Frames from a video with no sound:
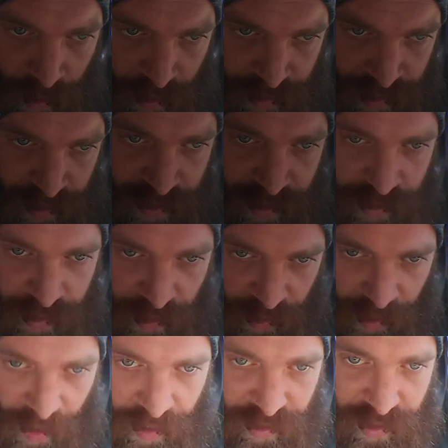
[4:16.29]
since the
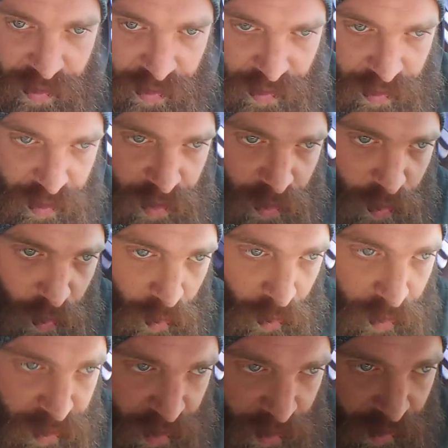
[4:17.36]
last 2
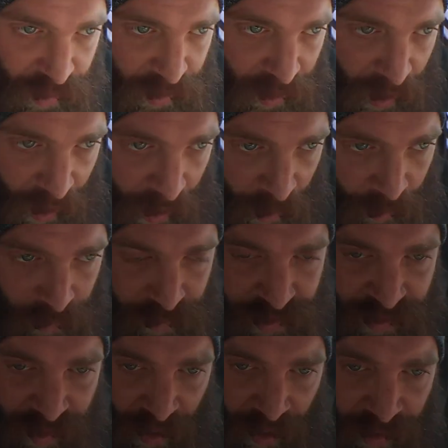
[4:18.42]
are technically
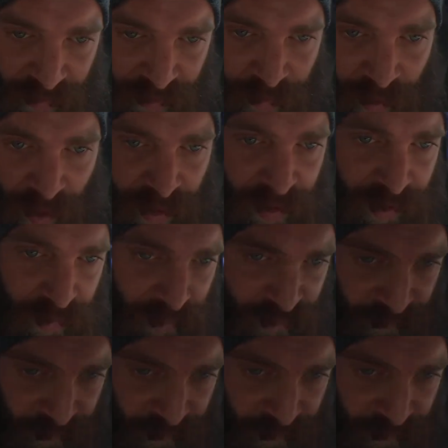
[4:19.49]
outside of the body,